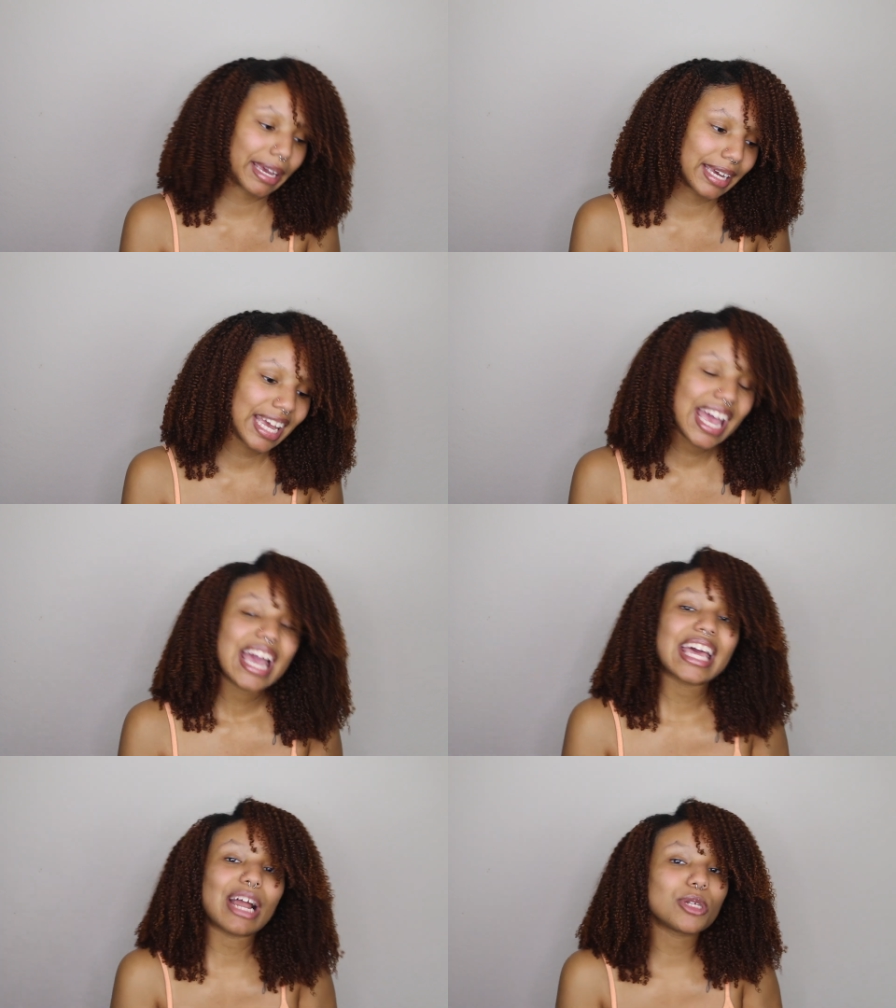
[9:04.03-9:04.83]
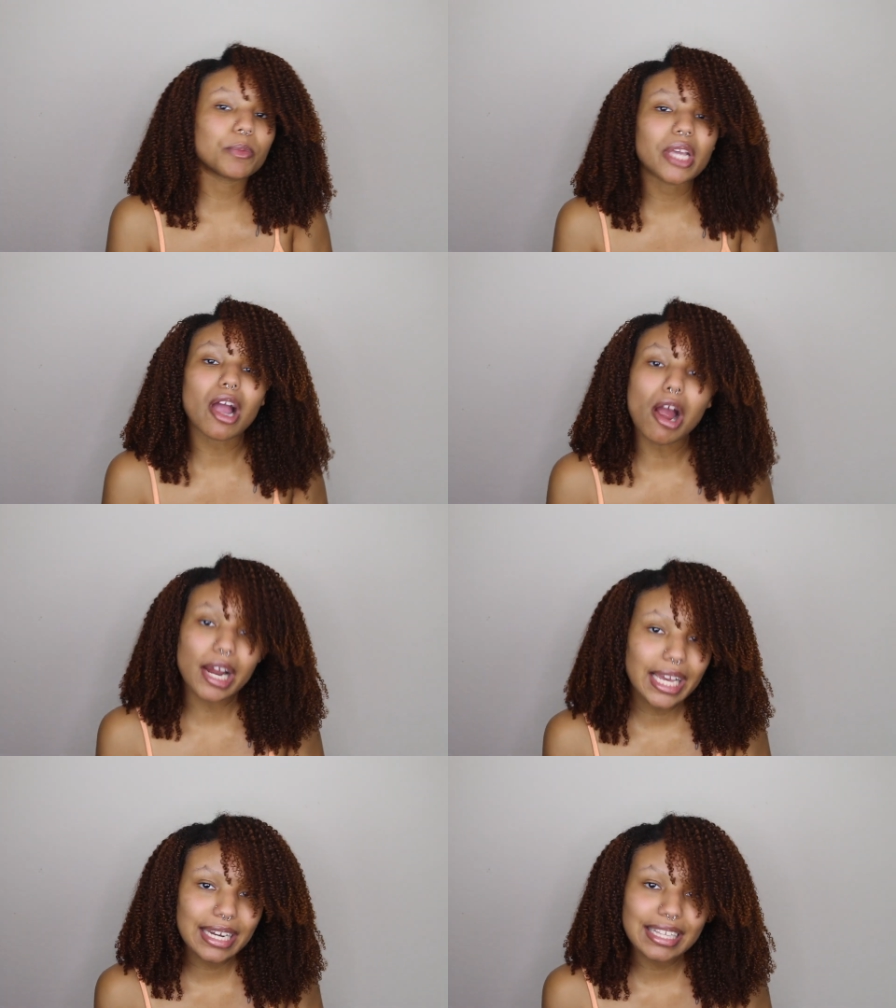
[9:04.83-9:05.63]
it. And I was being
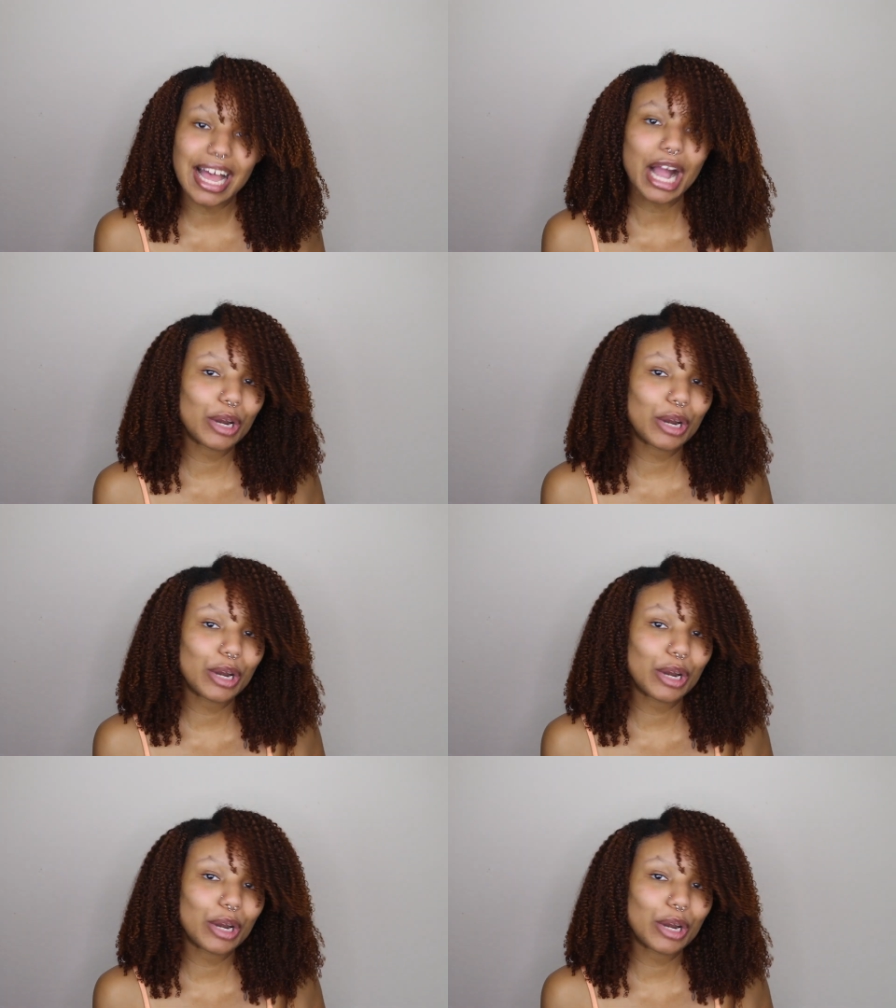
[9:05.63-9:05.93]
hard-headed like